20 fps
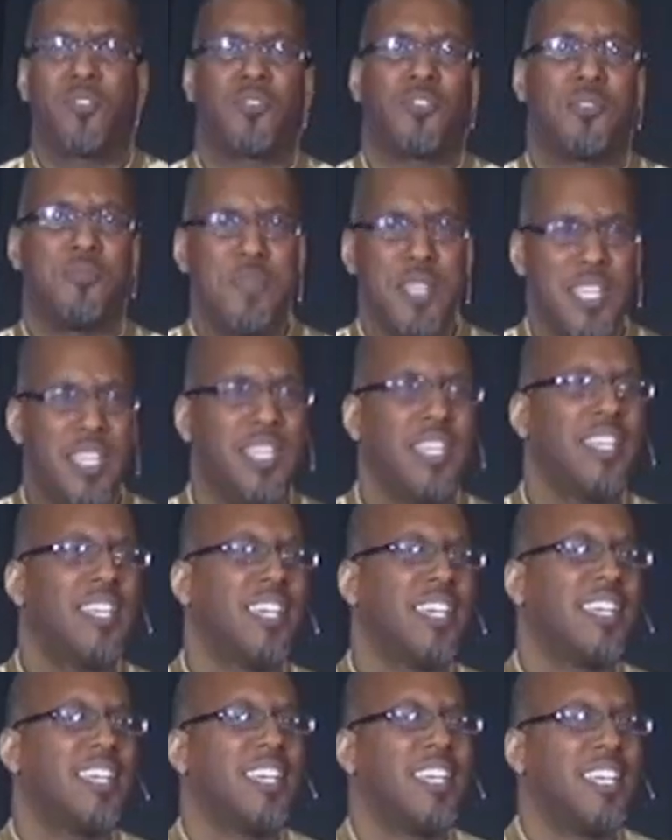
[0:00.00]
for me
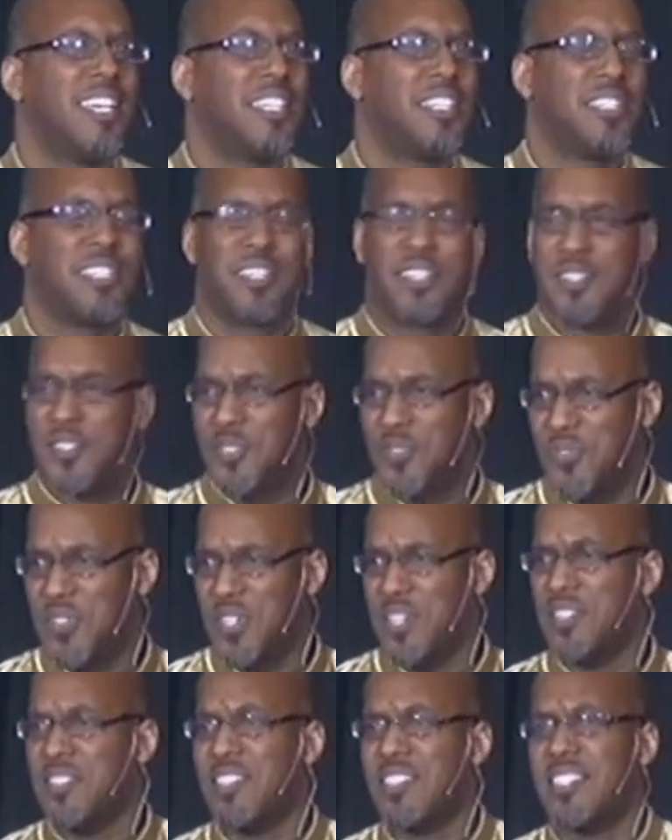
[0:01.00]
to
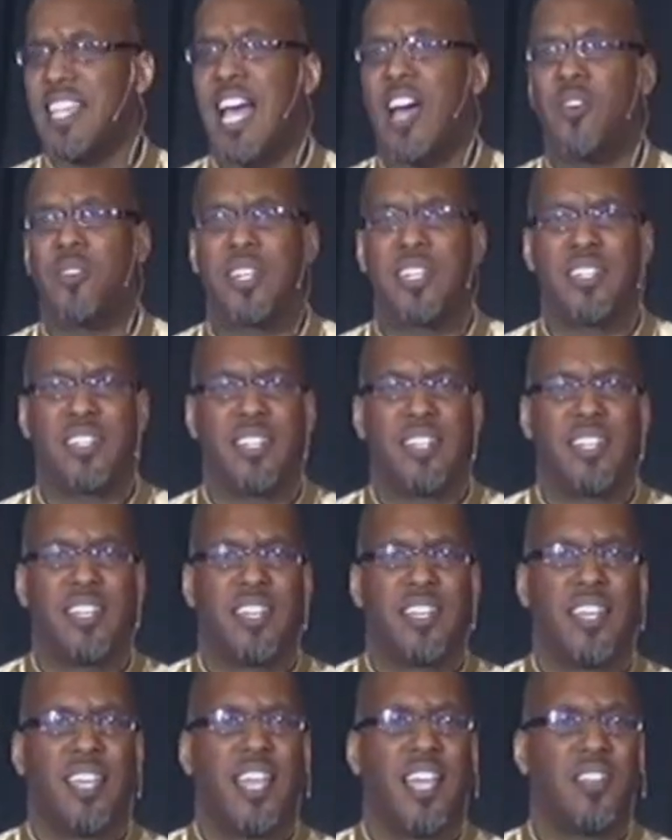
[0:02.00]
figure this out and,
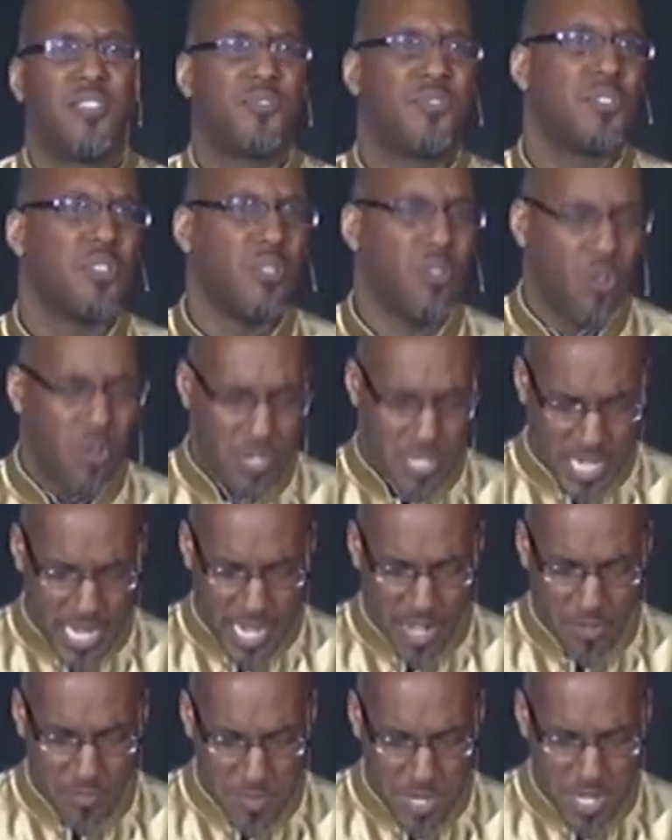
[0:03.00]
and for the Lord to
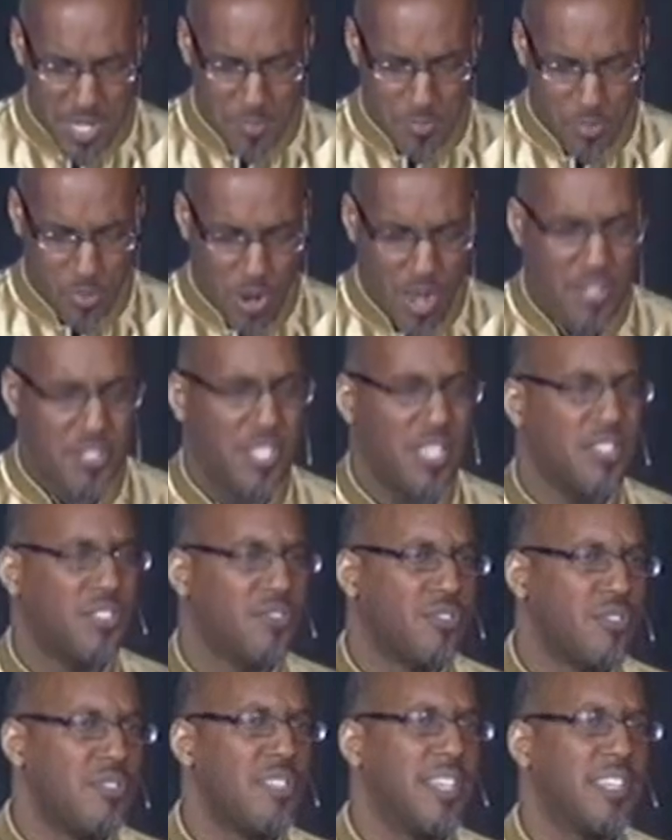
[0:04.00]
help me process
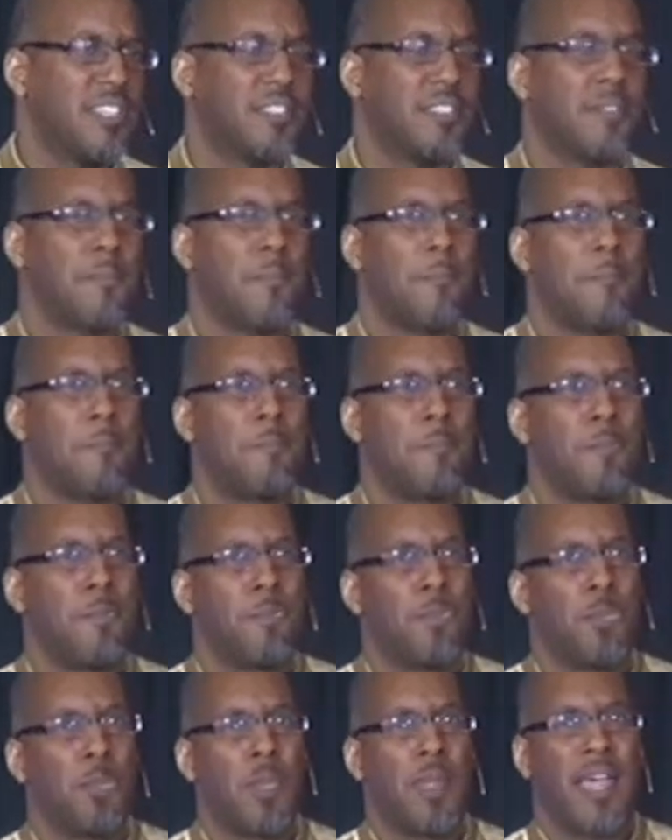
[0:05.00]
through this.
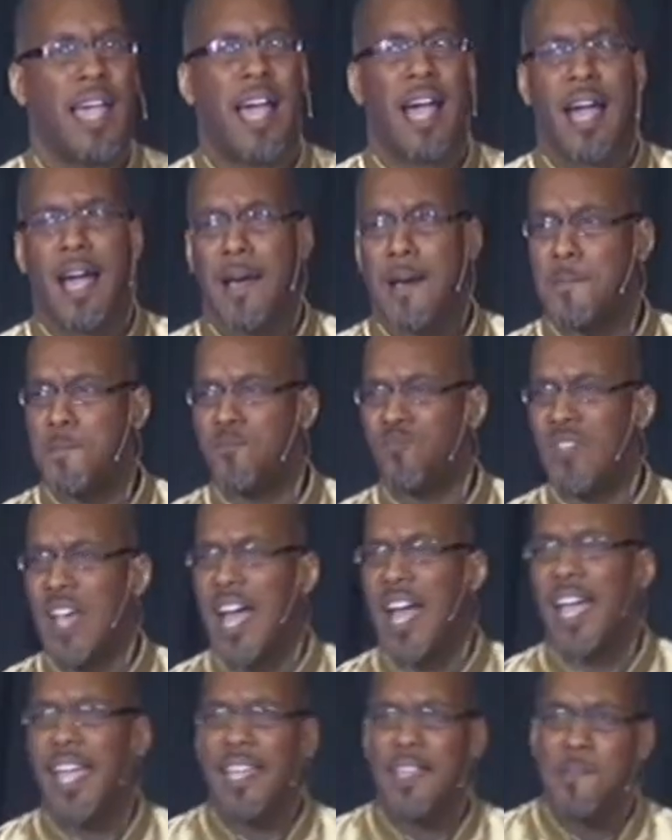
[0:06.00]
Um,
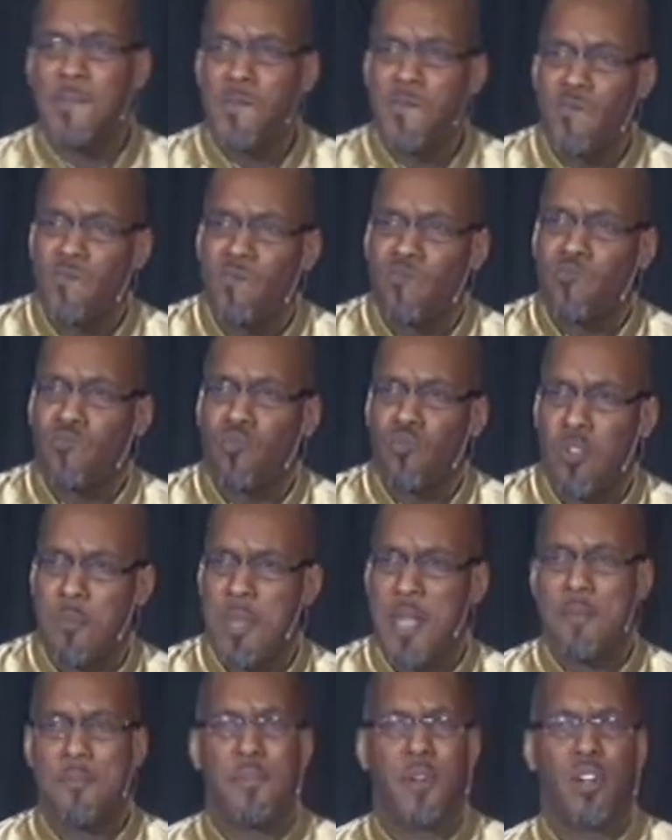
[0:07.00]
I
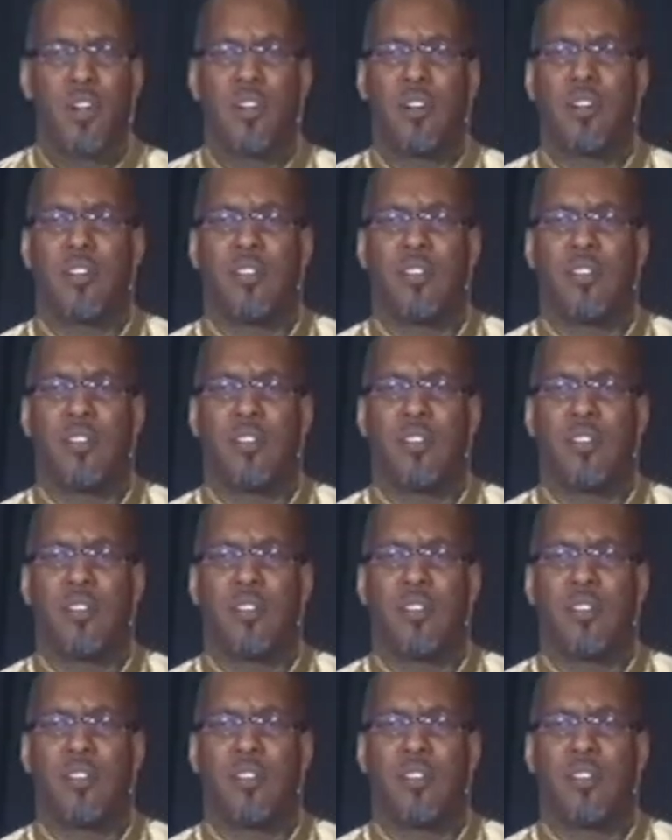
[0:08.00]
remember